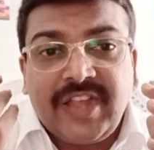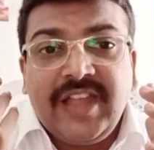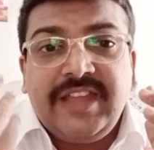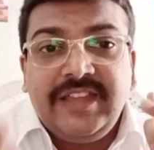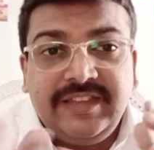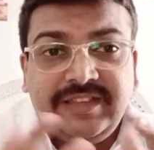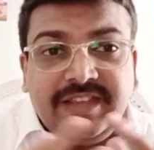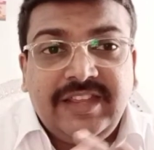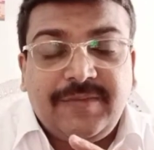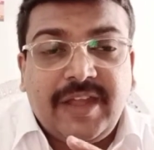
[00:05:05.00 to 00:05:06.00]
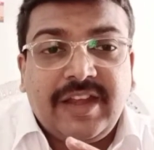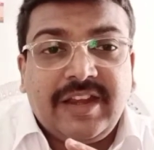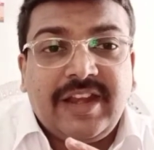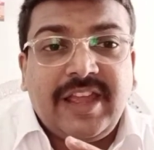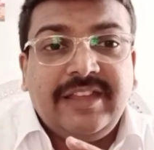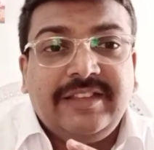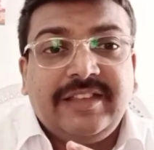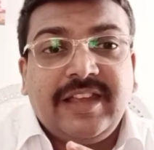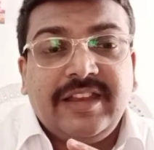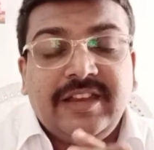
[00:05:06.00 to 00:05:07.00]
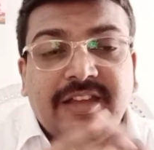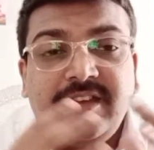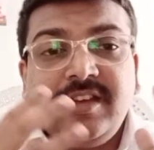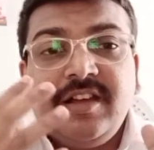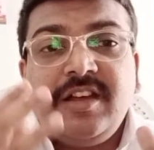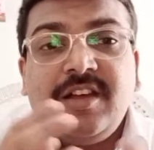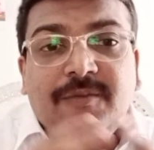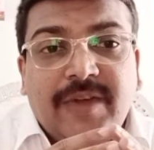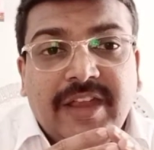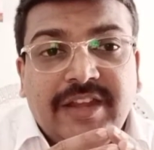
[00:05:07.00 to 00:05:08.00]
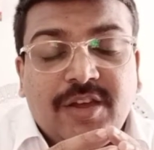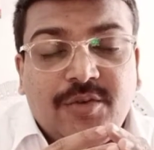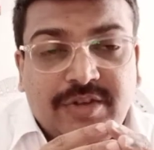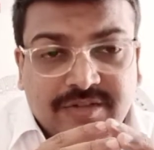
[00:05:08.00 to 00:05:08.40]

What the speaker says: easily analyze and find out